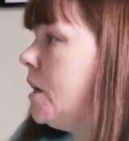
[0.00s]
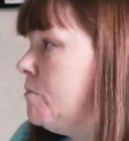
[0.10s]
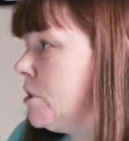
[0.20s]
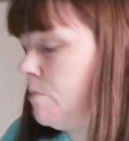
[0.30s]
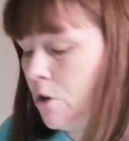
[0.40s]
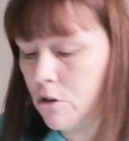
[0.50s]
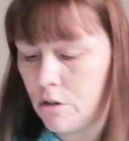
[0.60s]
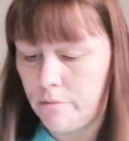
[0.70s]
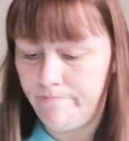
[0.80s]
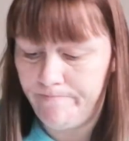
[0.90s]
I'm
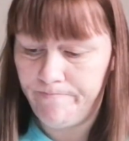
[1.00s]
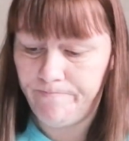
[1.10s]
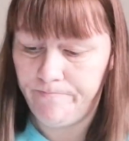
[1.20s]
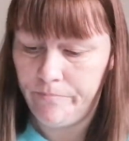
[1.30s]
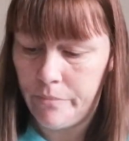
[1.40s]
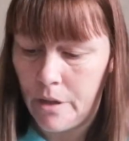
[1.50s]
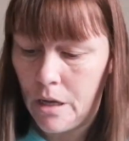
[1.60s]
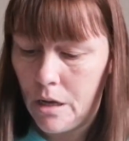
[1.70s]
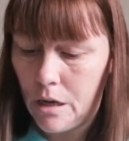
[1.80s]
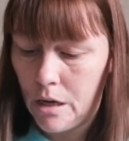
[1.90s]
smart.
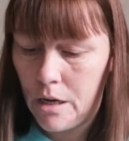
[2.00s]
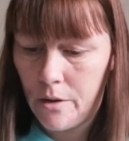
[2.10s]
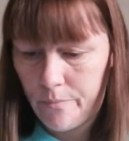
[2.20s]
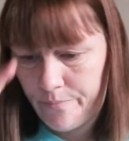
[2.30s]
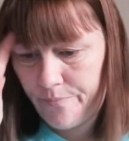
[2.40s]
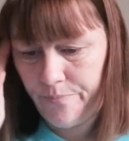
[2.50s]
I know.